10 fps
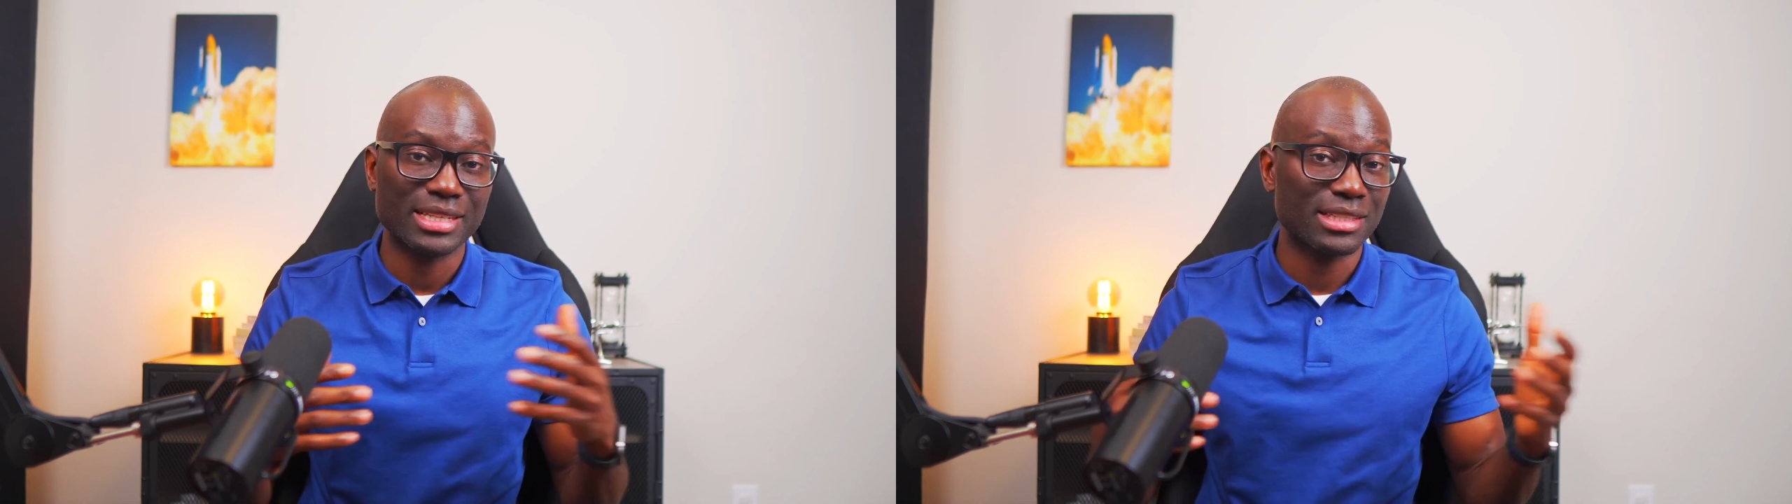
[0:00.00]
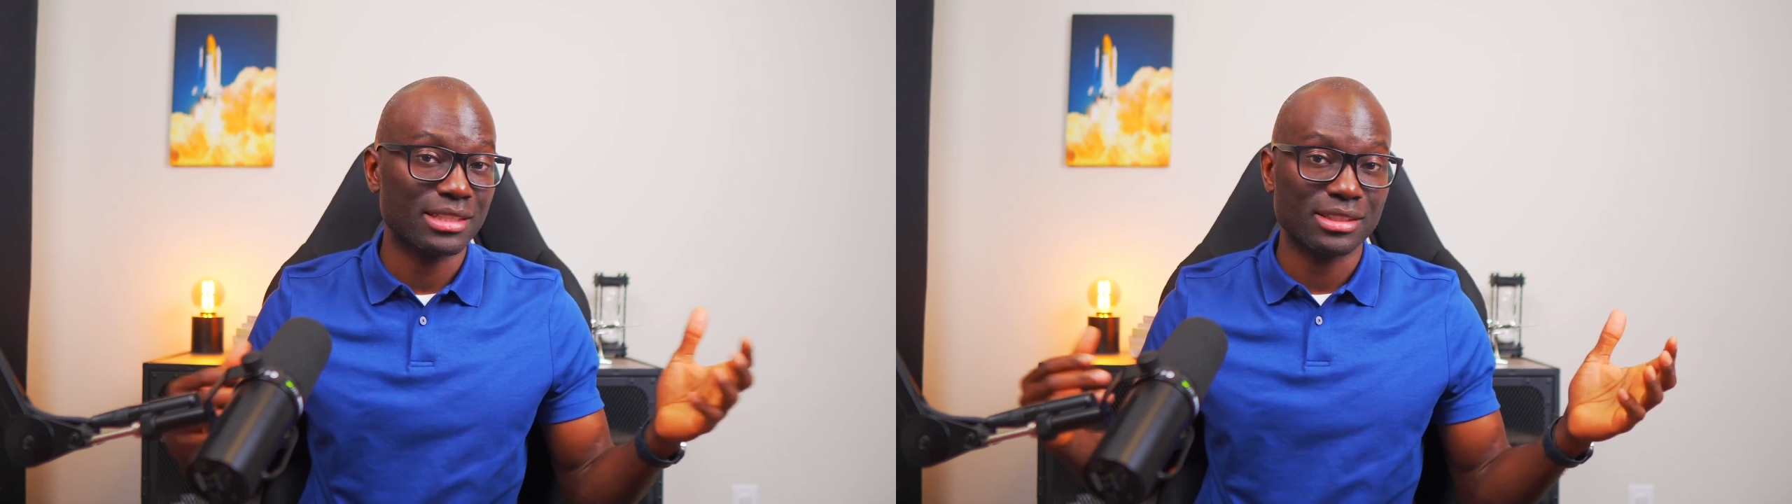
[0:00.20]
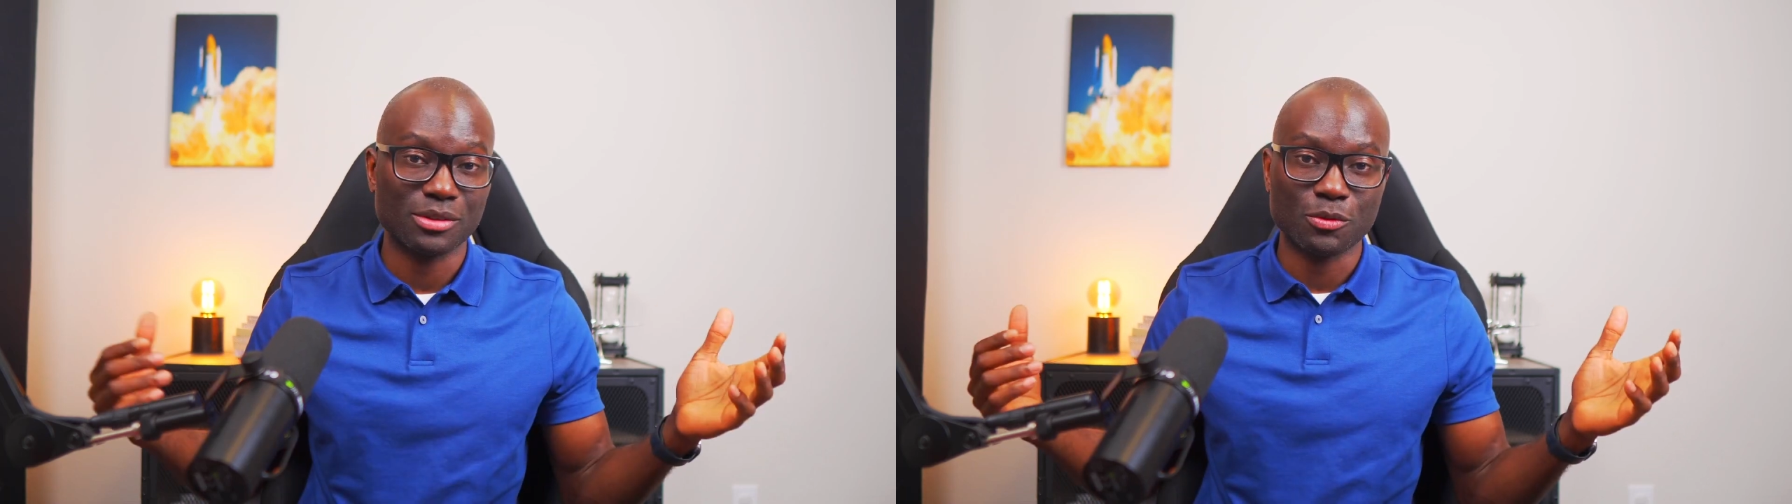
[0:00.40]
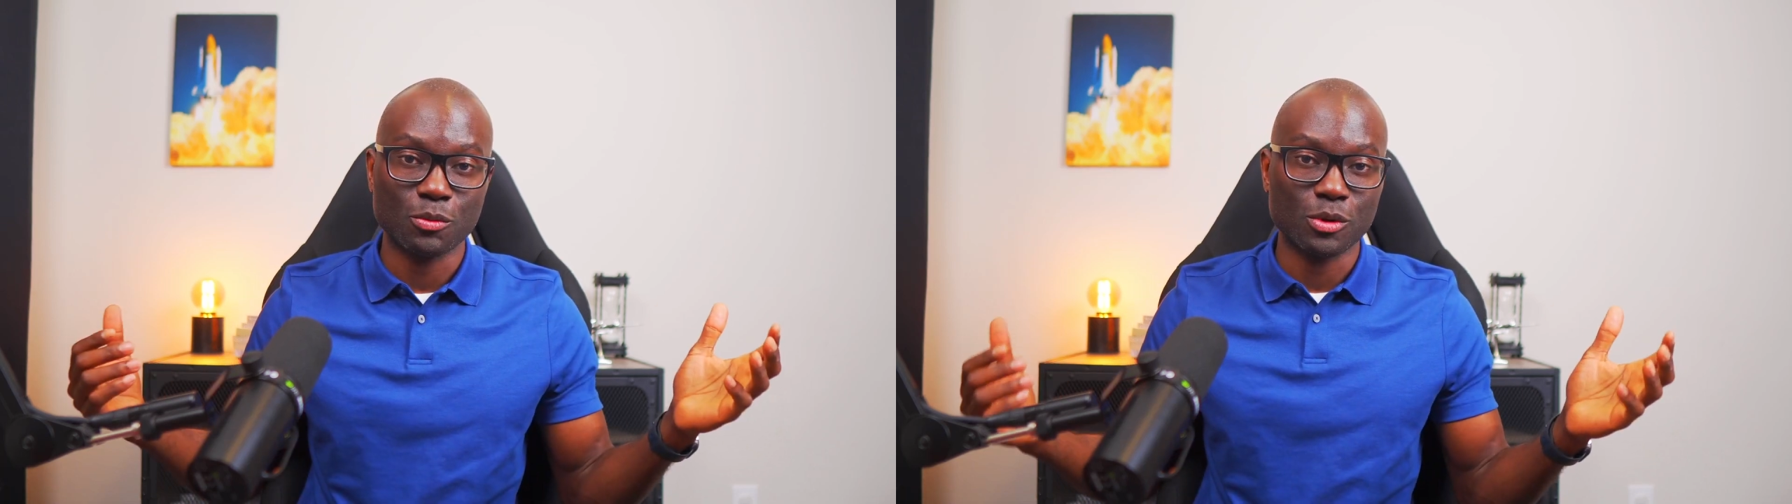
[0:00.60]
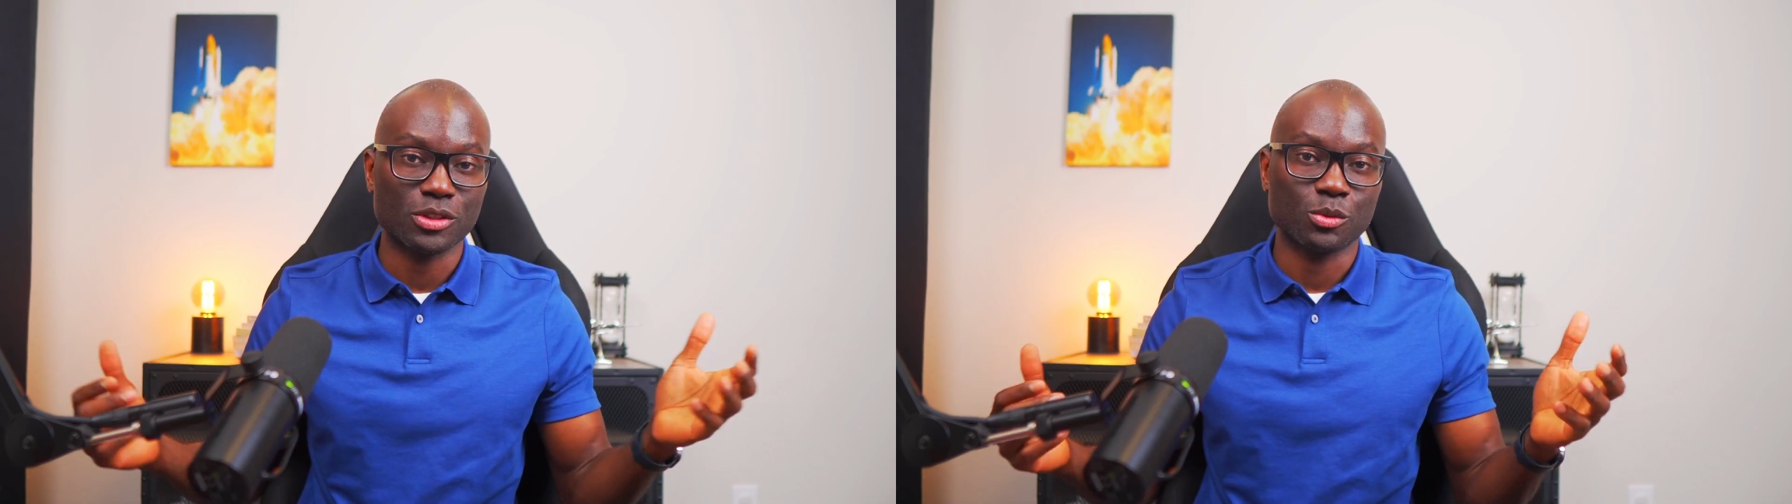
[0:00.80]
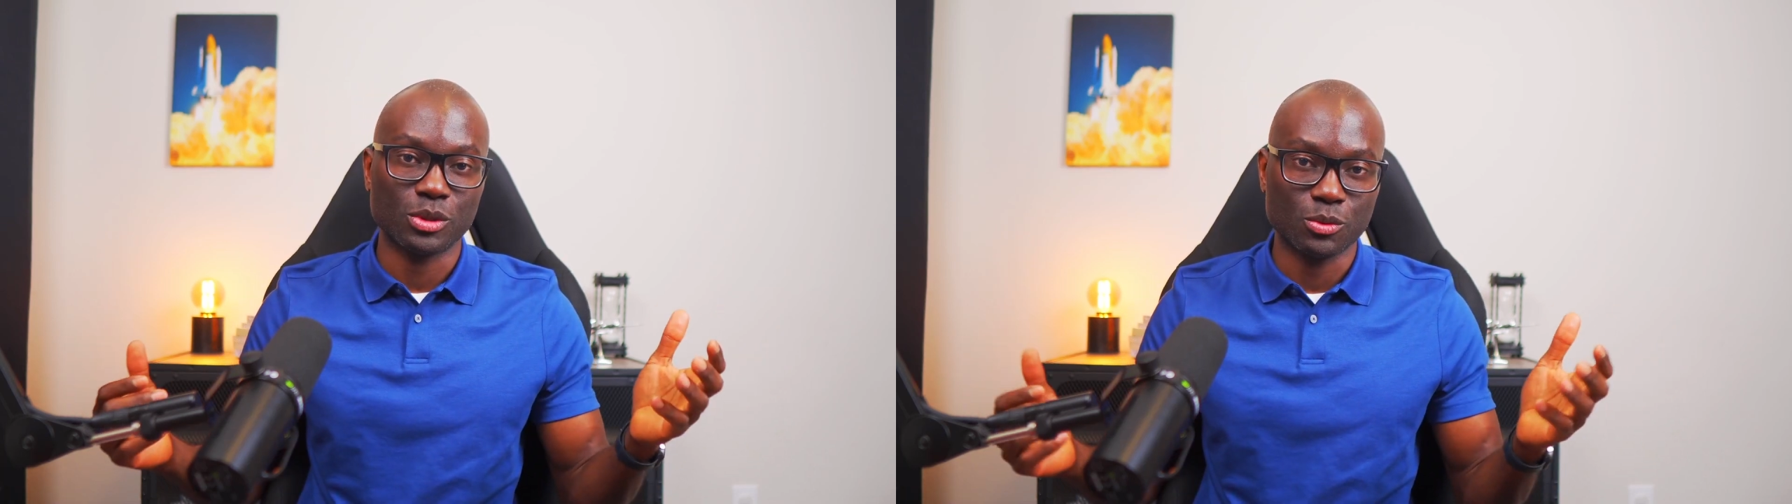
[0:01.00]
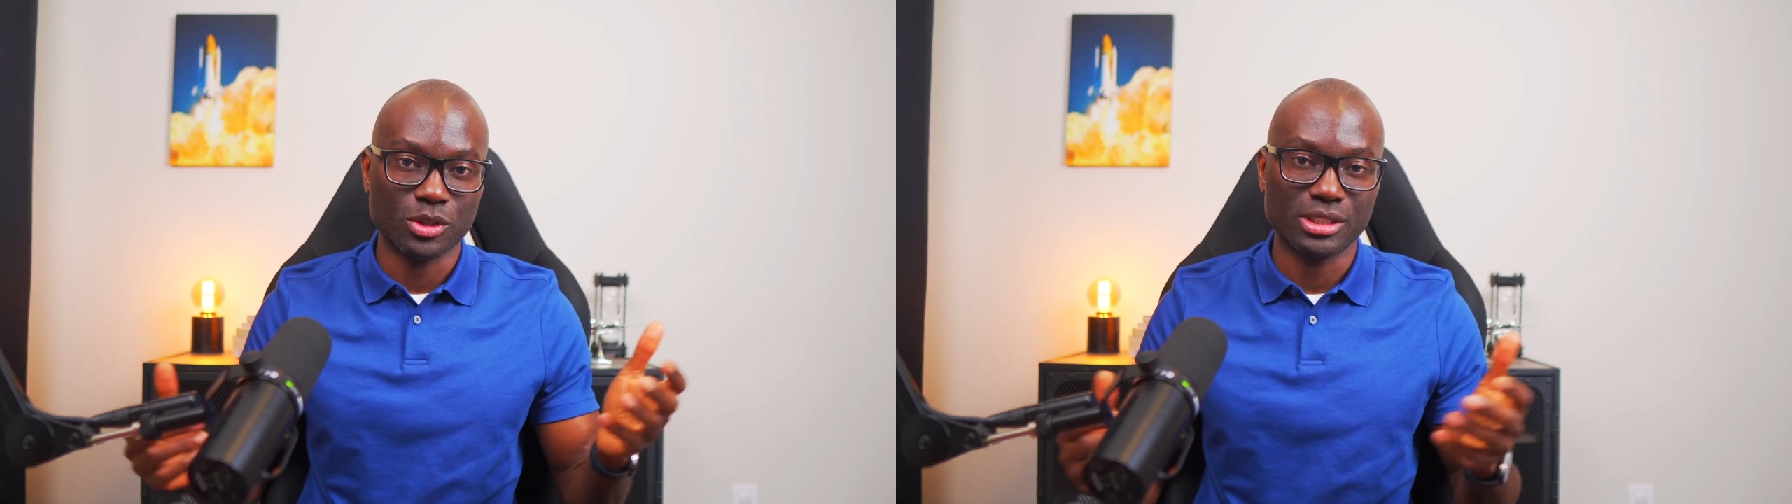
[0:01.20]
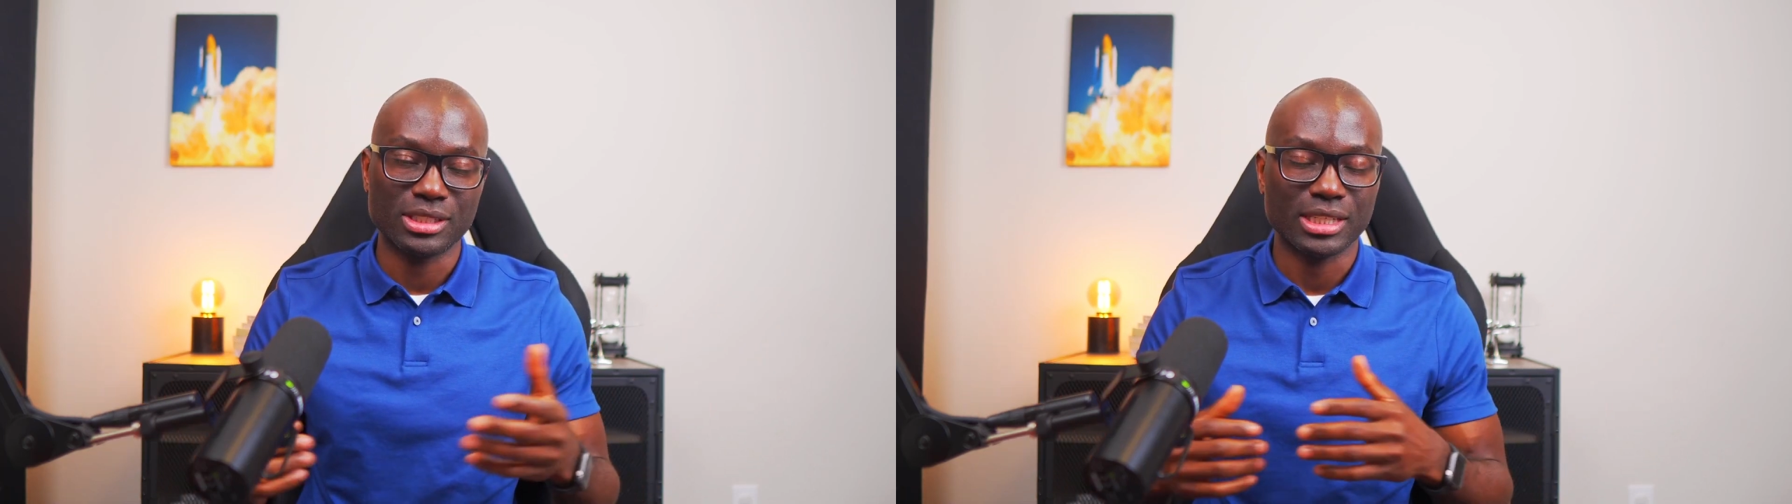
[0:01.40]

isn't what we want,